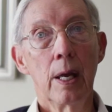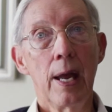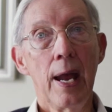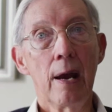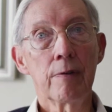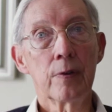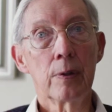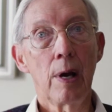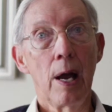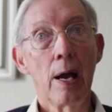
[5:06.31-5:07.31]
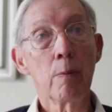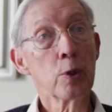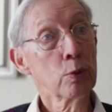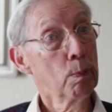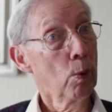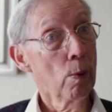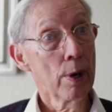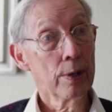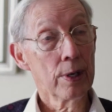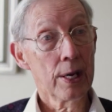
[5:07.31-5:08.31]
After I was born
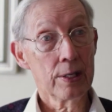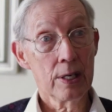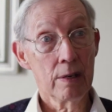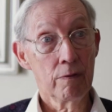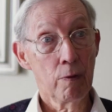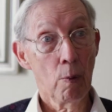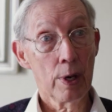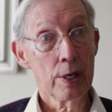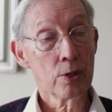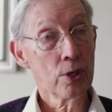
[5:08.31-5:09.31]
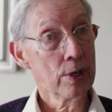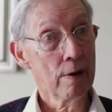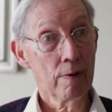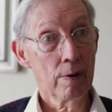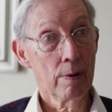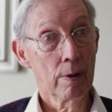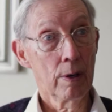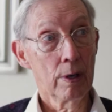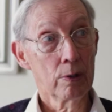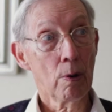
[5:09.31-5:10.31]
in 1940, she never
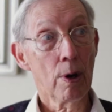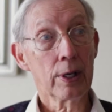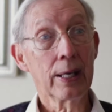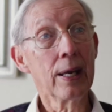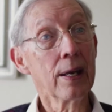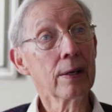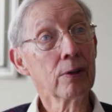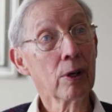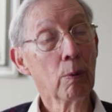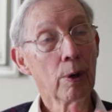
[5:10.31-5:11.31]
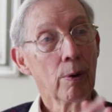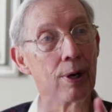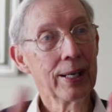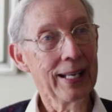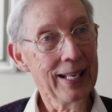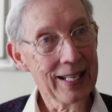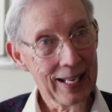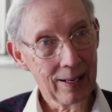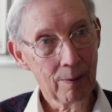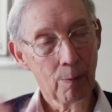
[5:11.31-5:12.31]
taught again until we were in
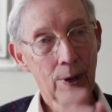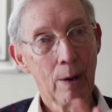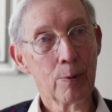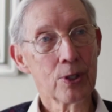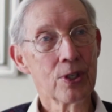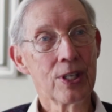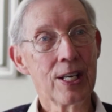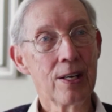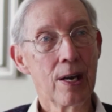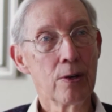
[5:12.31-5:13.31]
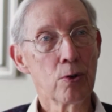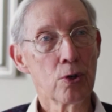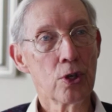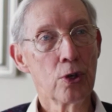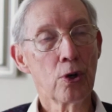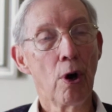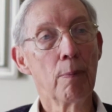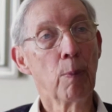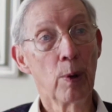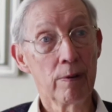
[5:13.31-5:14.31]
India. When I was a teenager, she
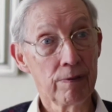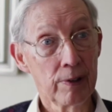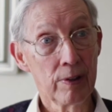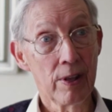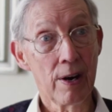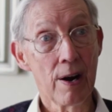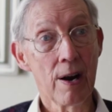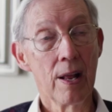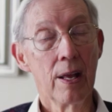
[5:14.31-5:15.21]
taught briefly there.